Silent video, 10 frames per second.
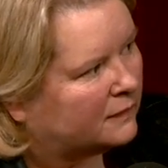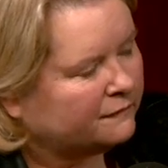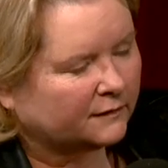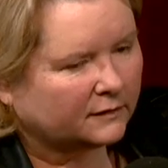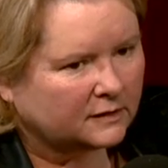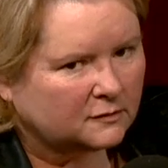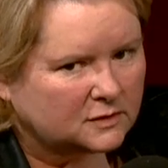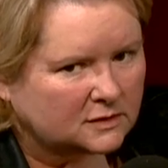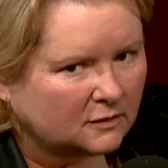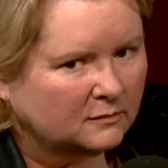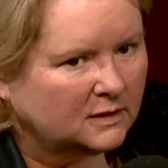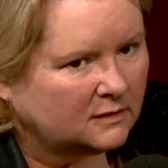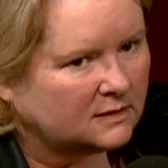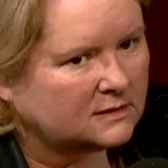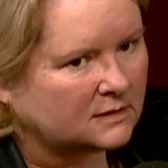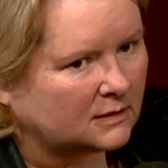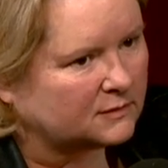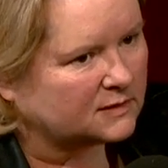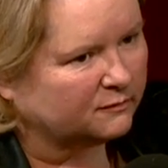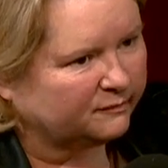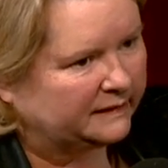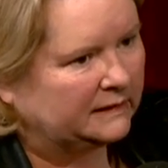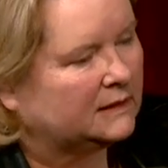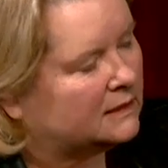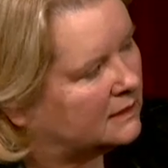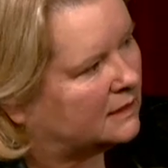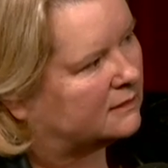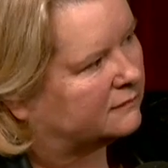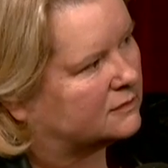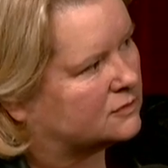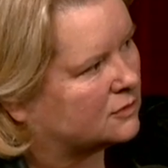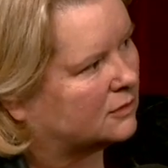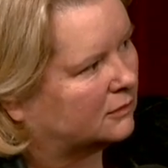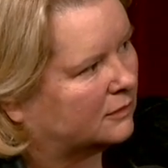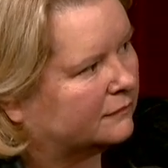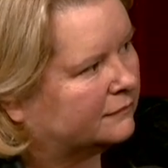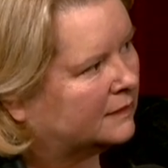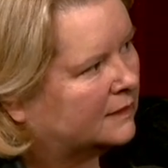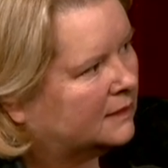I felt like there were so many things that I was completely out of control of